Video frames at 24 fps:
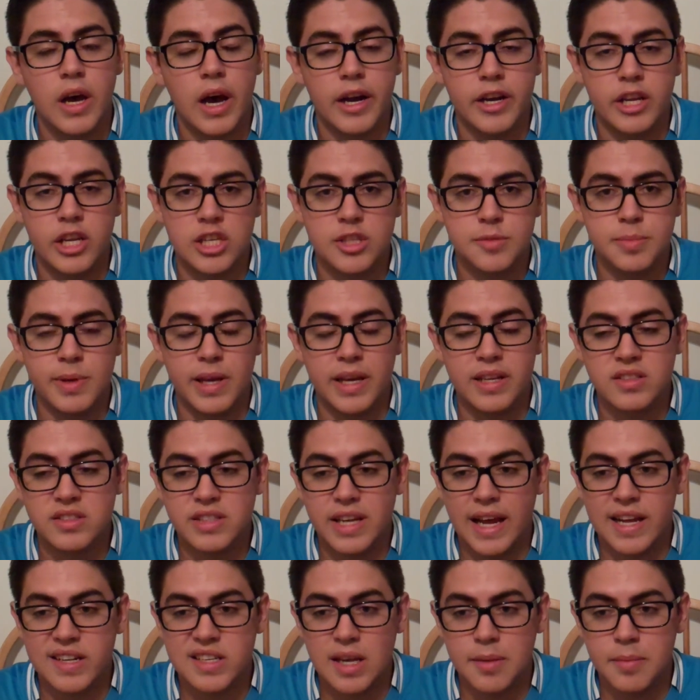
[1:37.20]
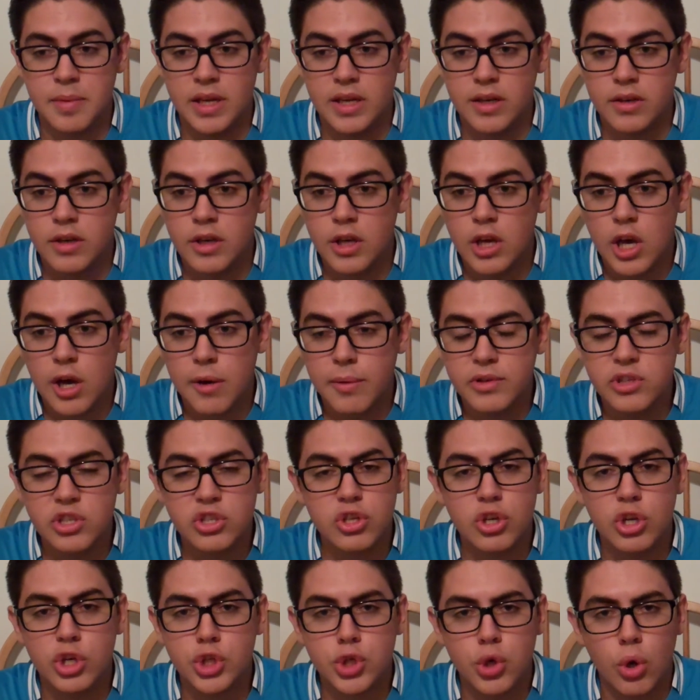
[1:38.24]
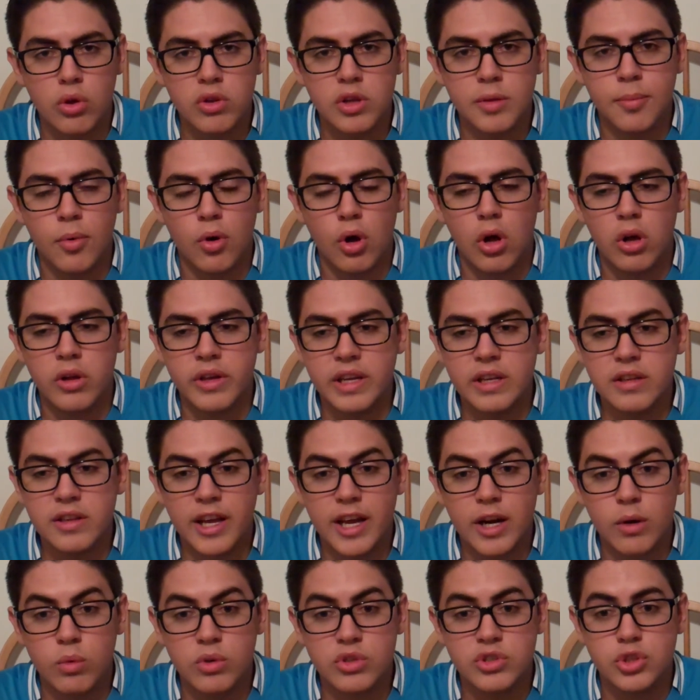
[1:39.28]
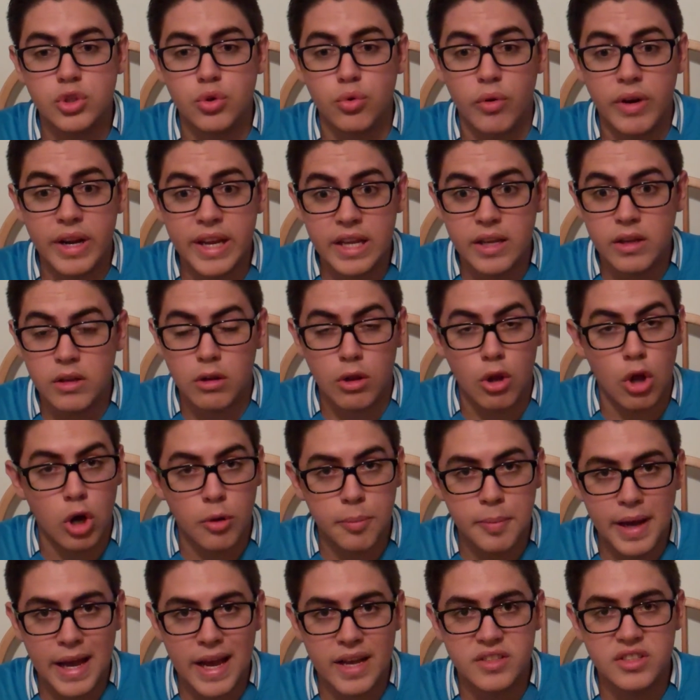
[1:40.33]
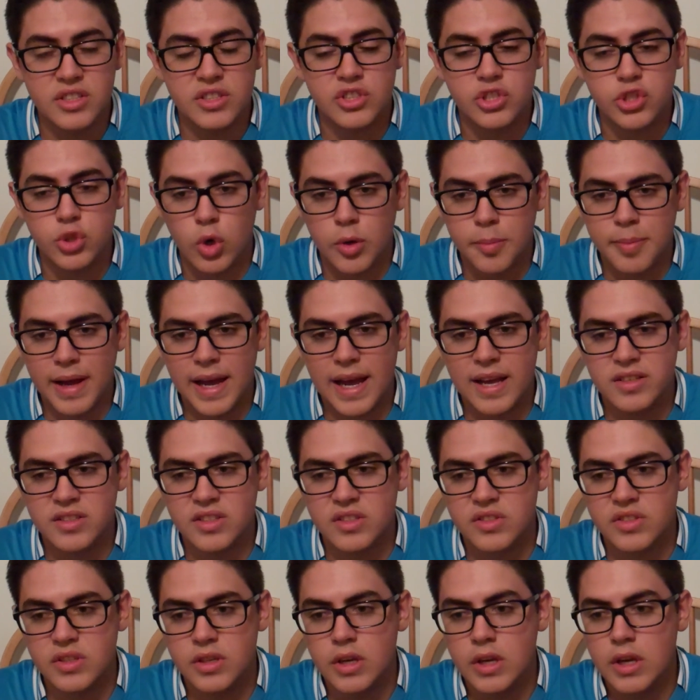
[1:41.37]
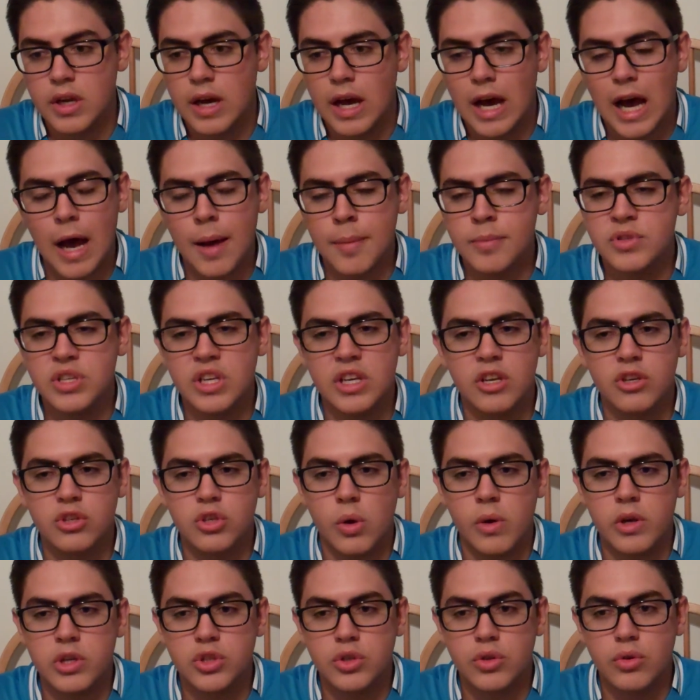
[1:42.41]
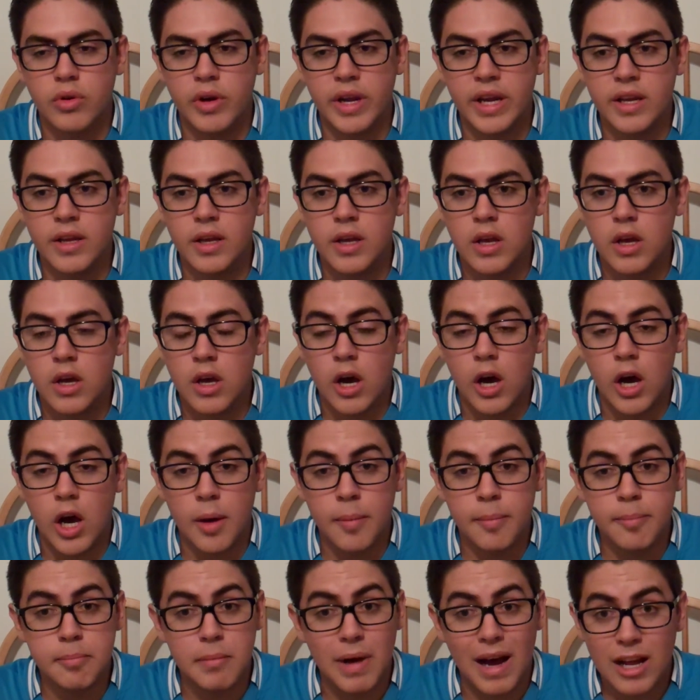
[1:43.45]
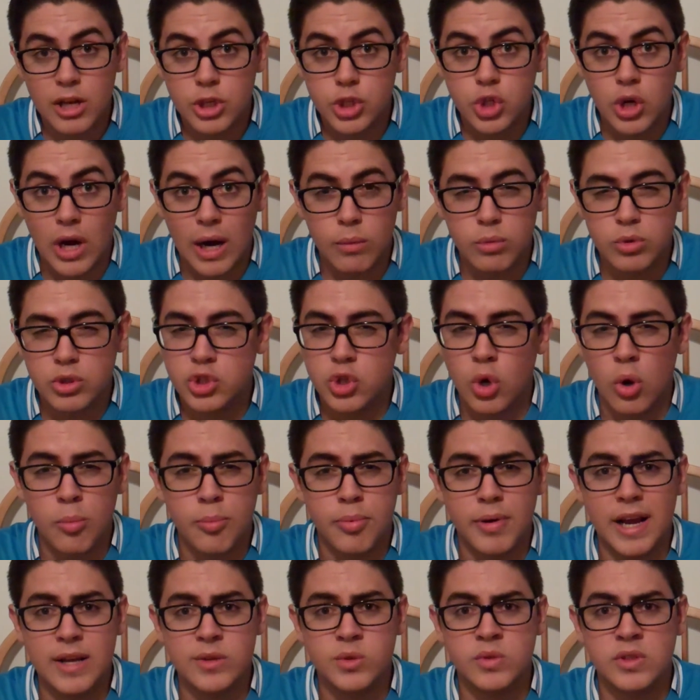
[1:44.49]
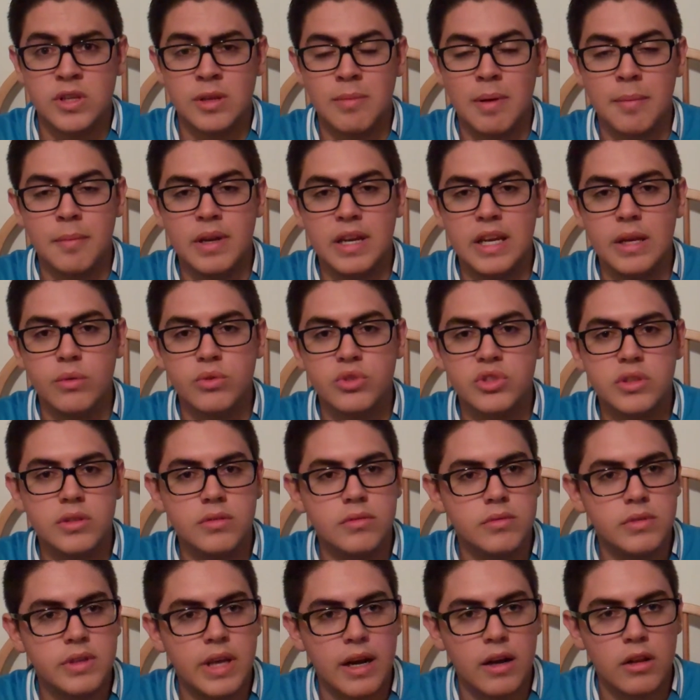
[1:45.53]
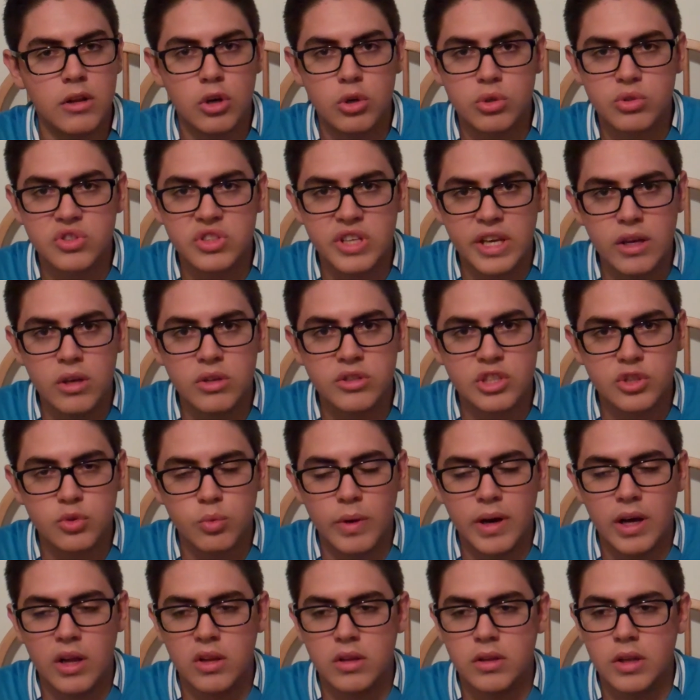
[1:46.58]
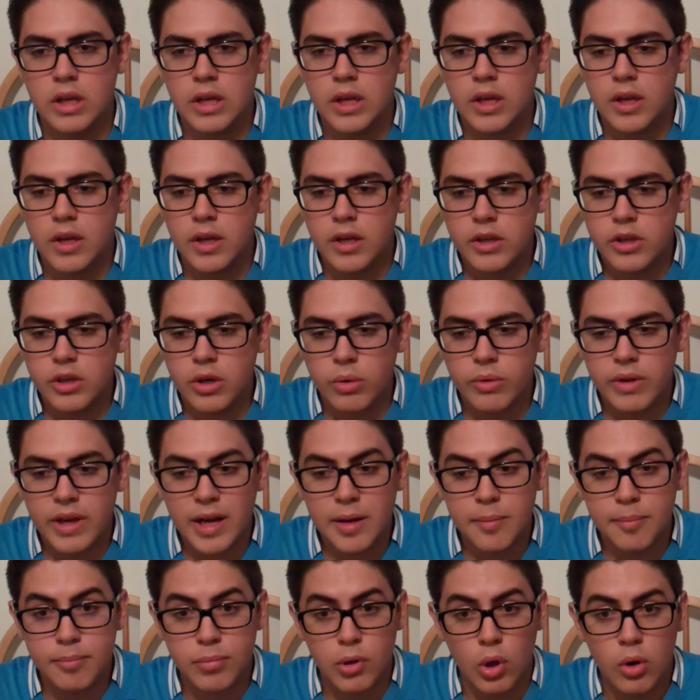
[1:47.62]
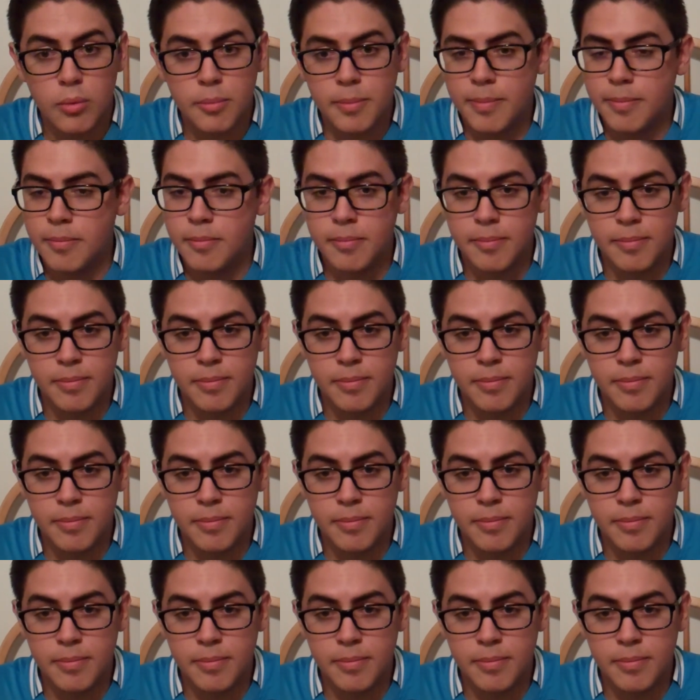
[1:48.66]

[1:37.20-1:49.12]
on ESPN stats. I mean, we just controlled the ball. Inler was great. Long passes, short passes. Hamsik is always great. Majo, I was so impressed with him. I mean, he was getting a little skilled as well, you know, getting blown